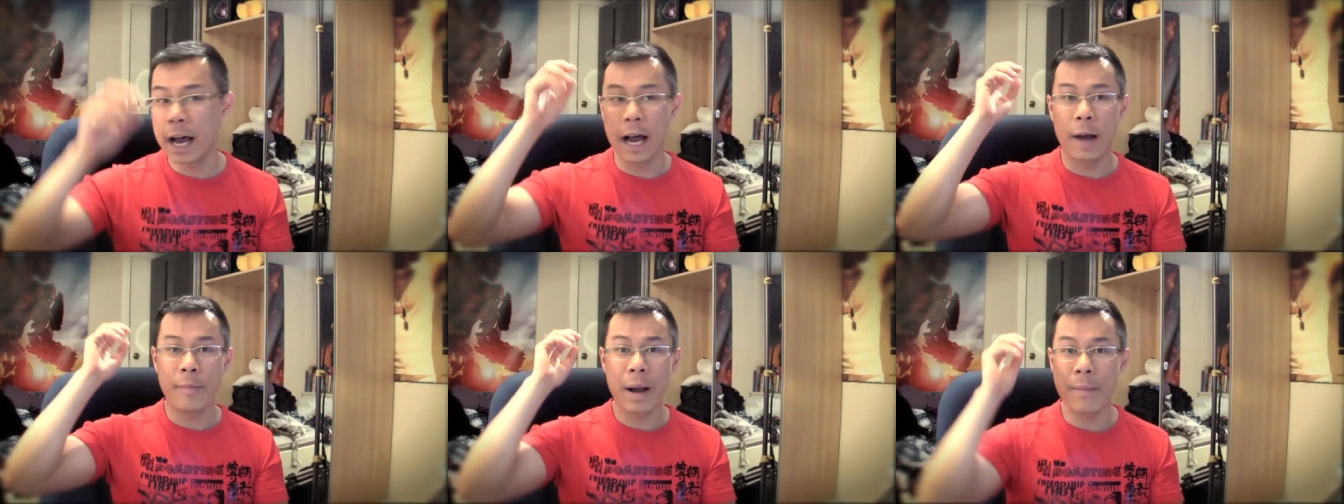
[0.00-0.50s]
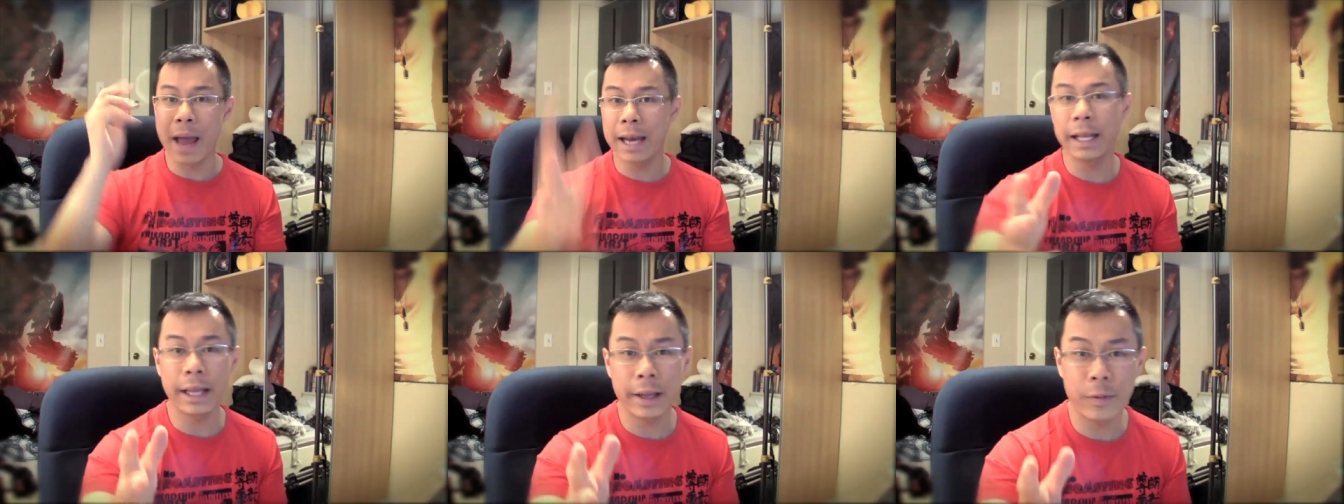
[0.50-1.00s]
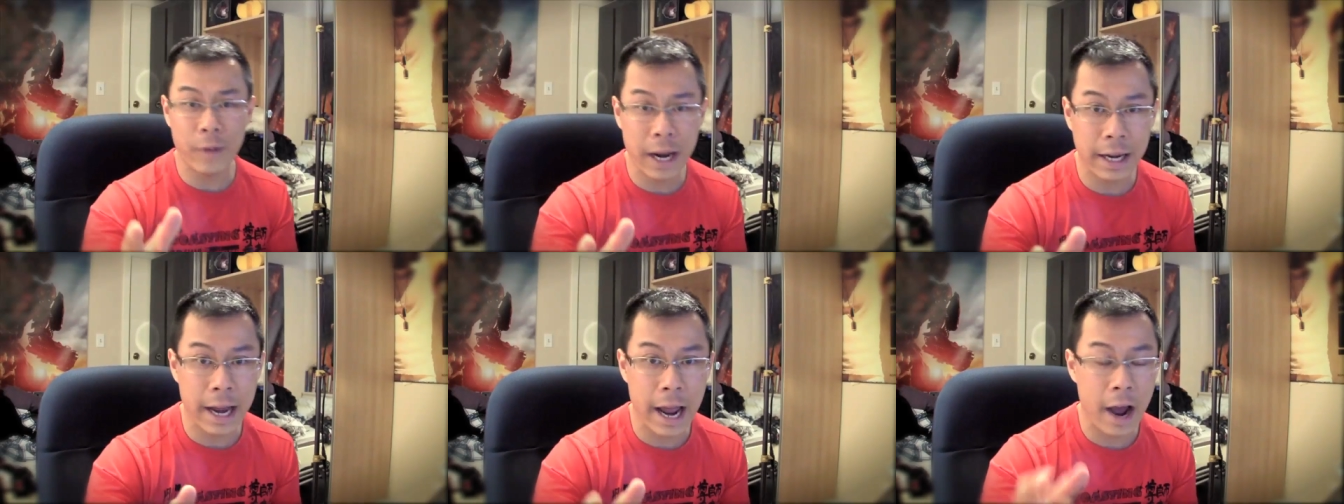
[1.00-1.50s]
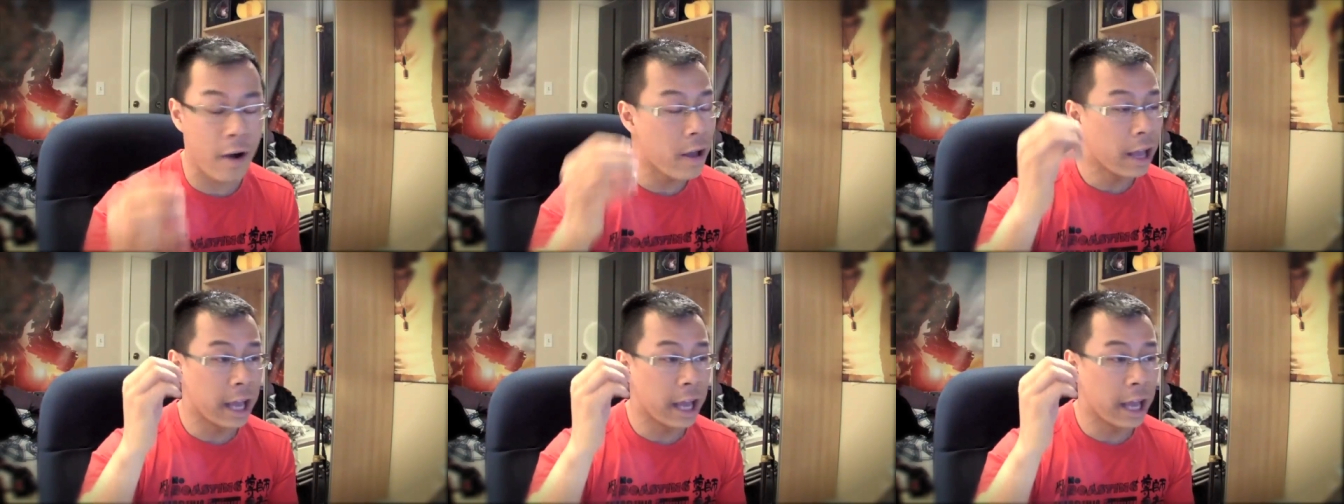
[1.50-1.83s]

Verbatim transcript: Um, I'm editing it right now.